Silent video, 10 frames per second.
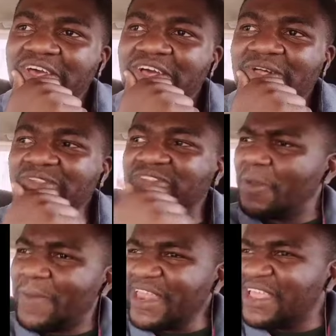Because
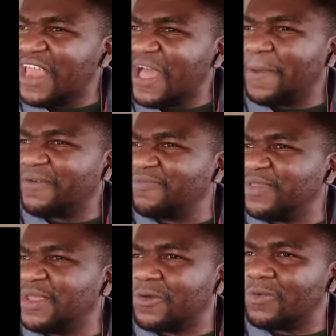nobody in Apaf
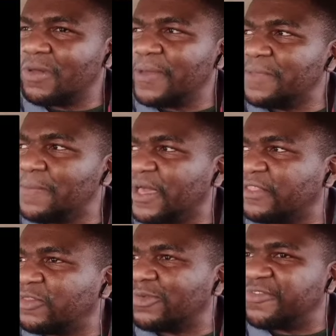Minenkuba Pali Mark
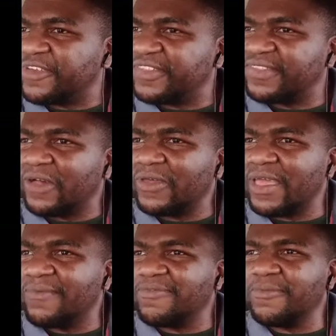2 freestyle
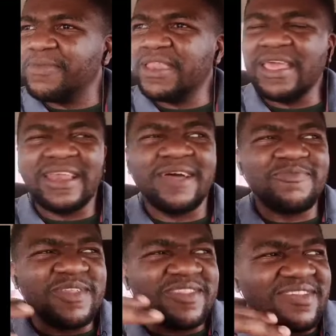here for me, and
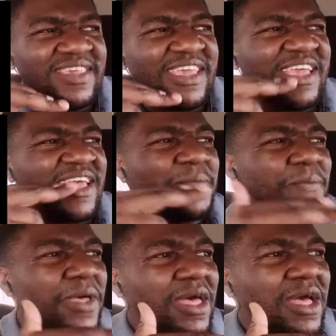I've been seeing
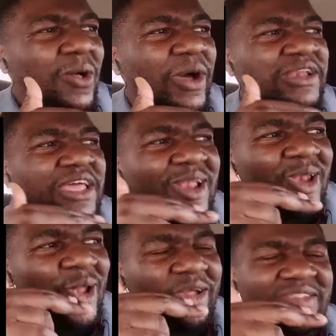him quite a
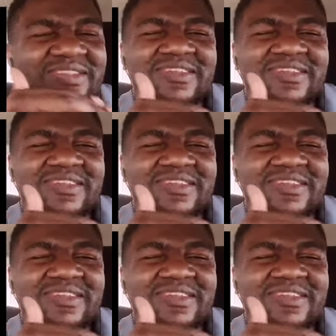lot.